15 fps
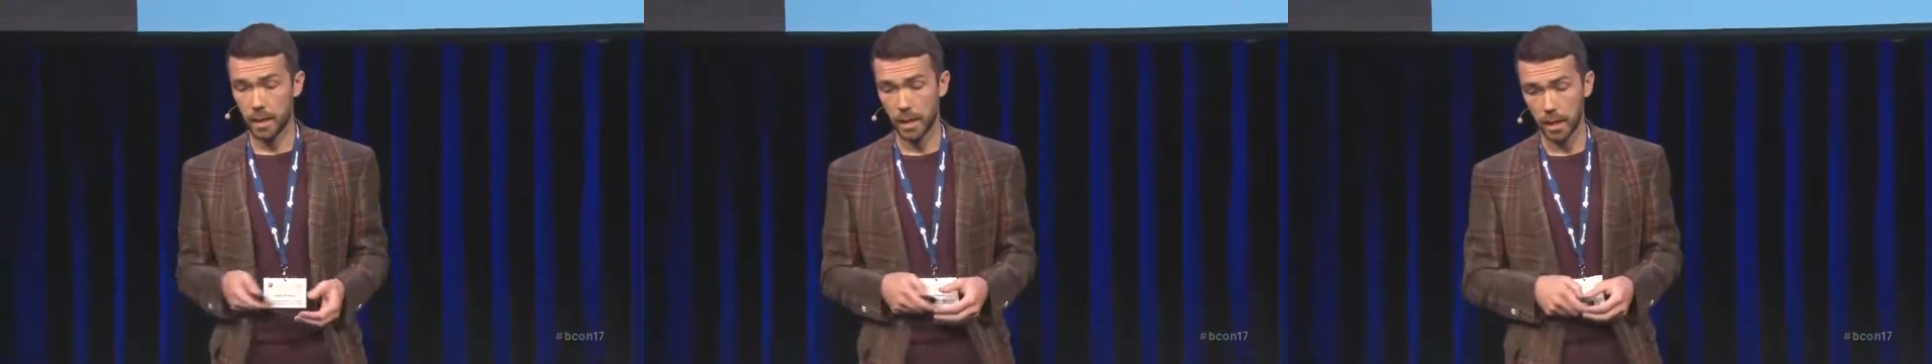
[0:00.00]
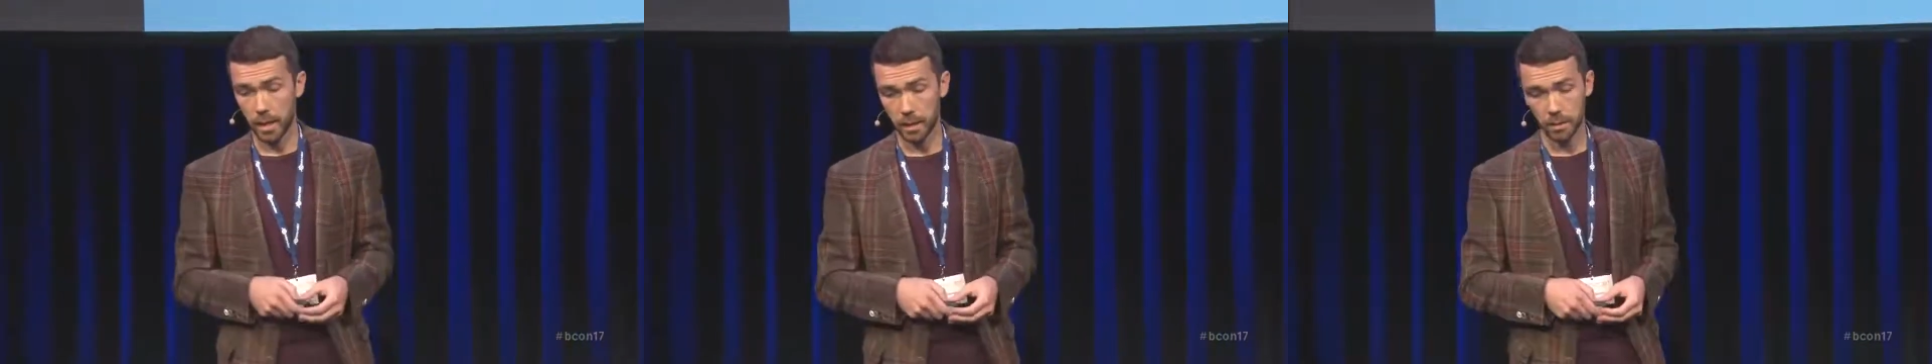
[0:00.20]

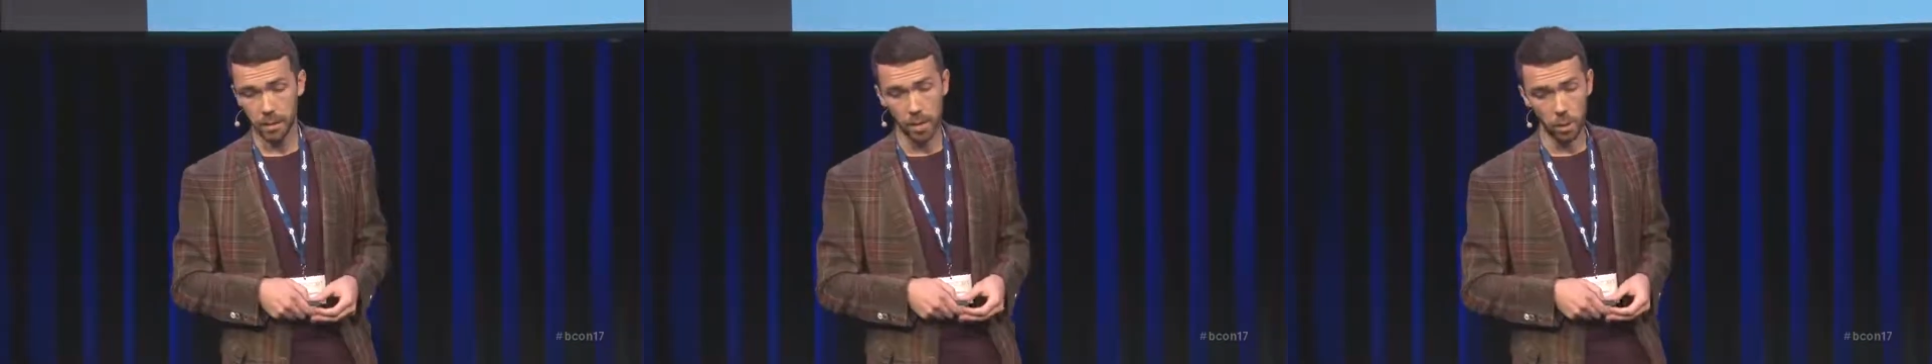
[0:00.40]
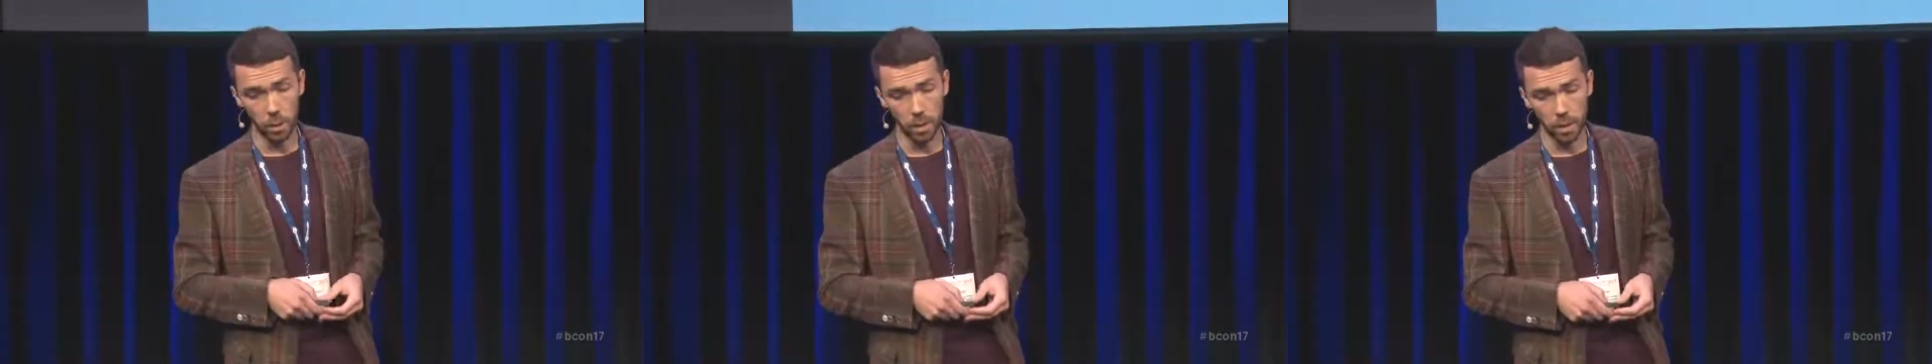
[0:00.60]
And
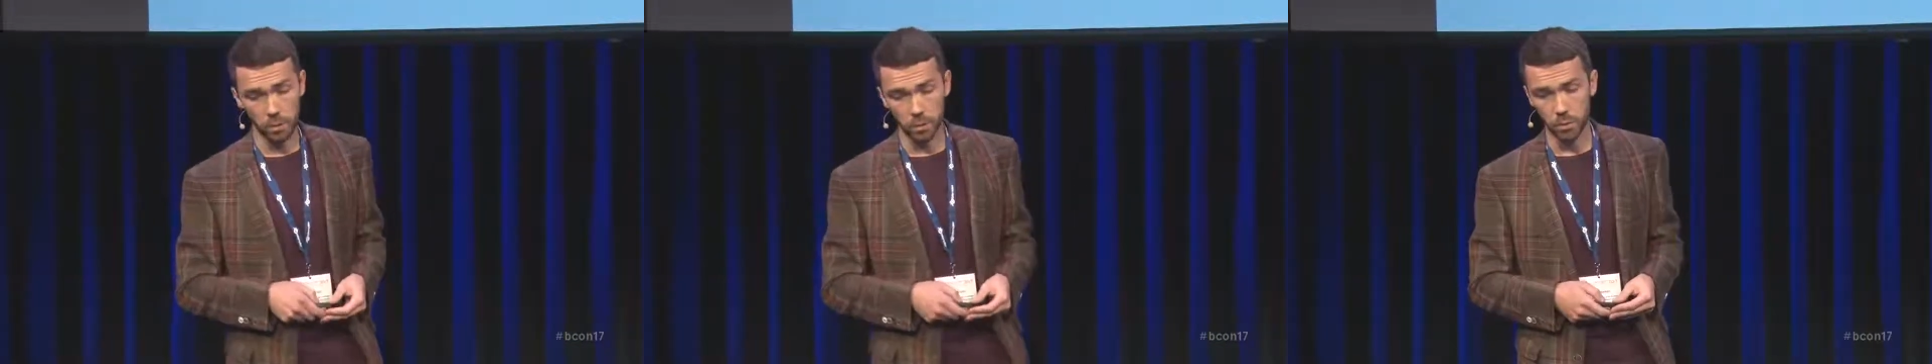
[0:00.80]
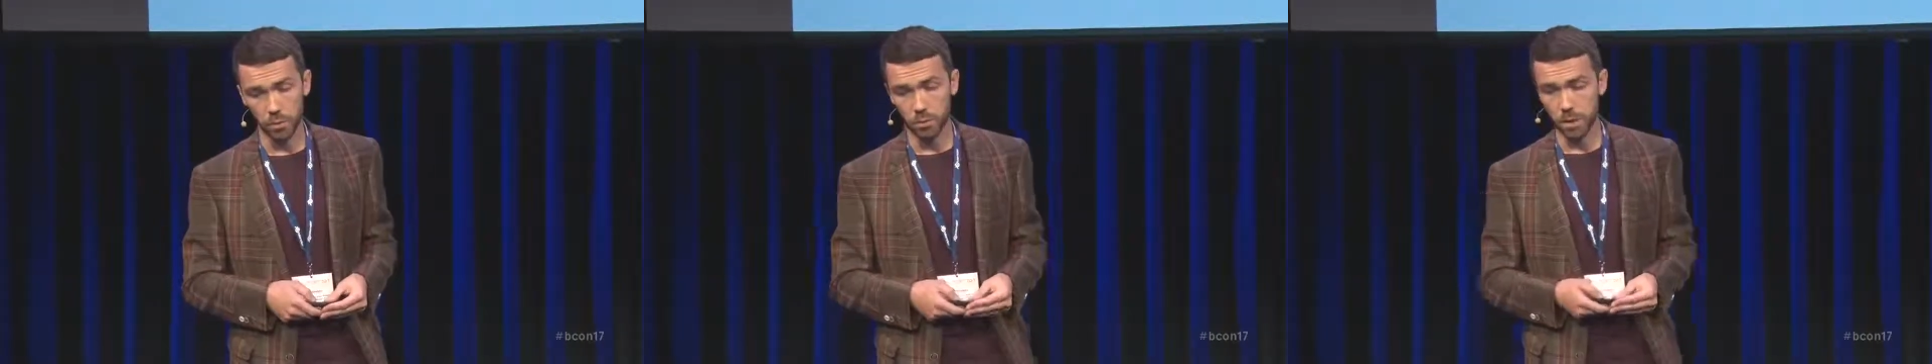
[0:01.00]
here we
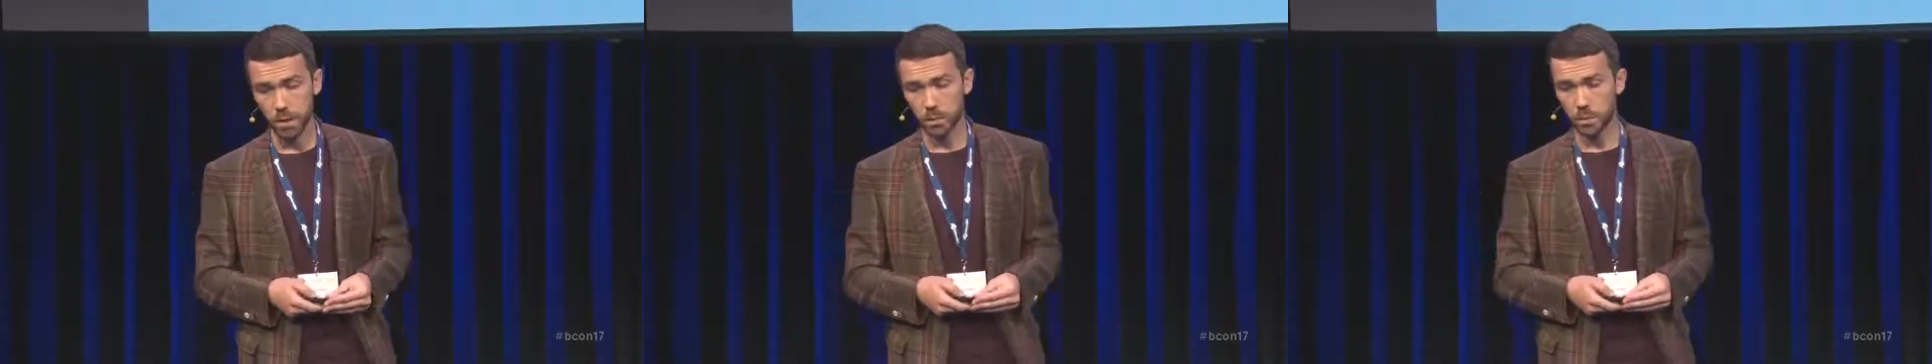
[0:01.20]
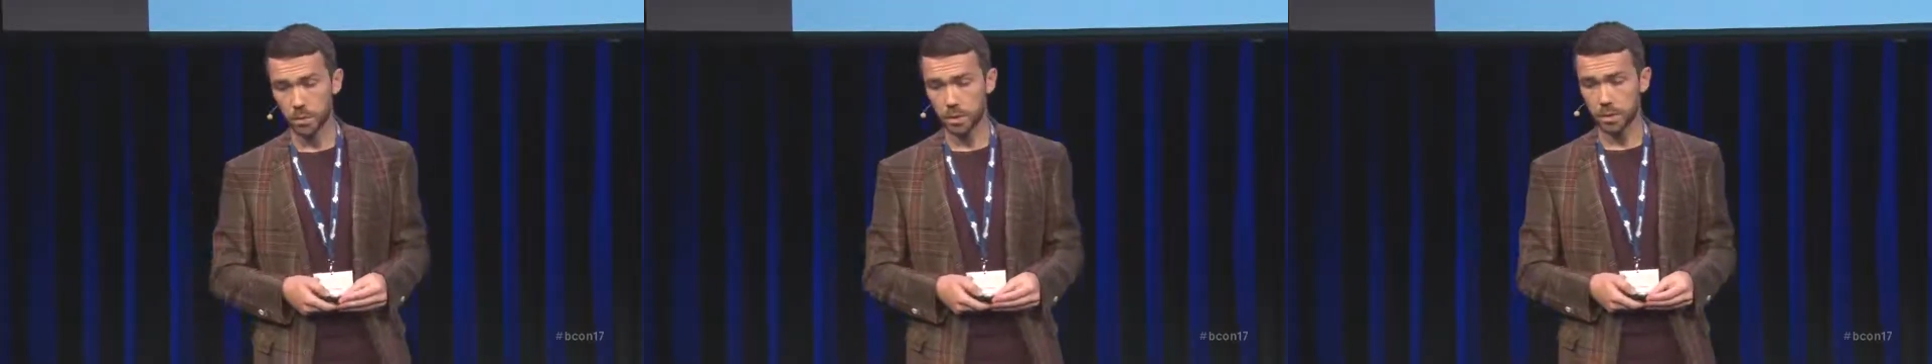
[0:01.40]
come to
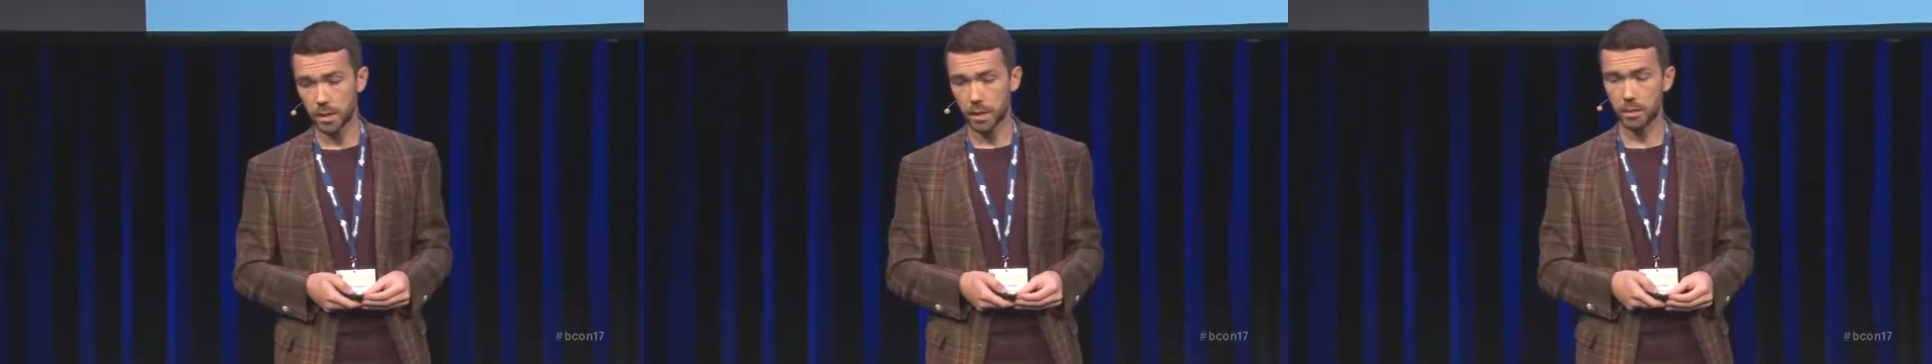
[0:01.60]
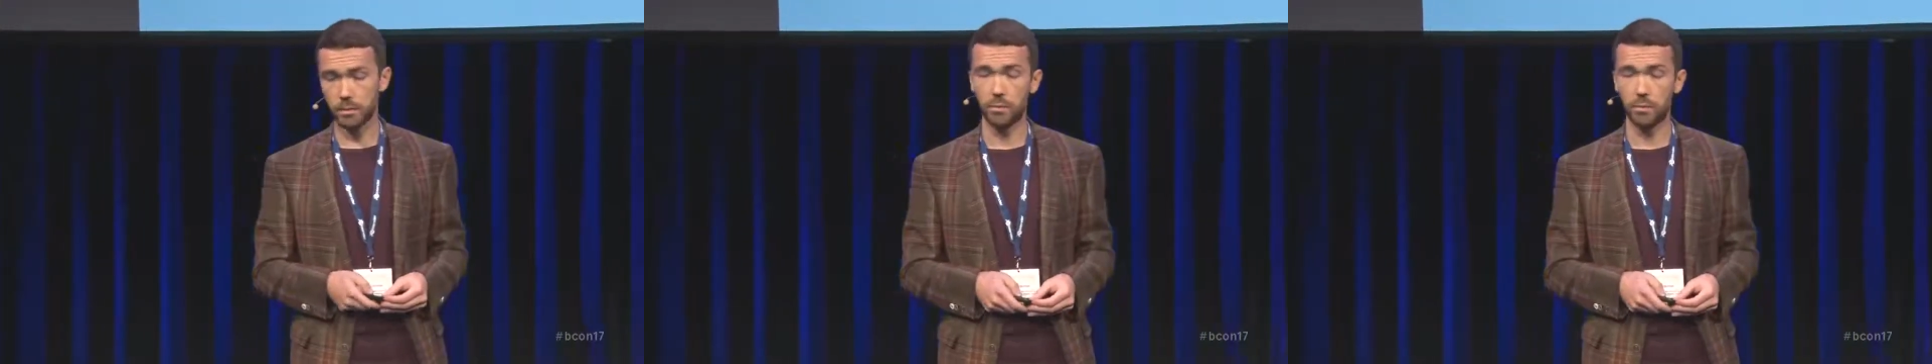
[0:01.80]
3D printing.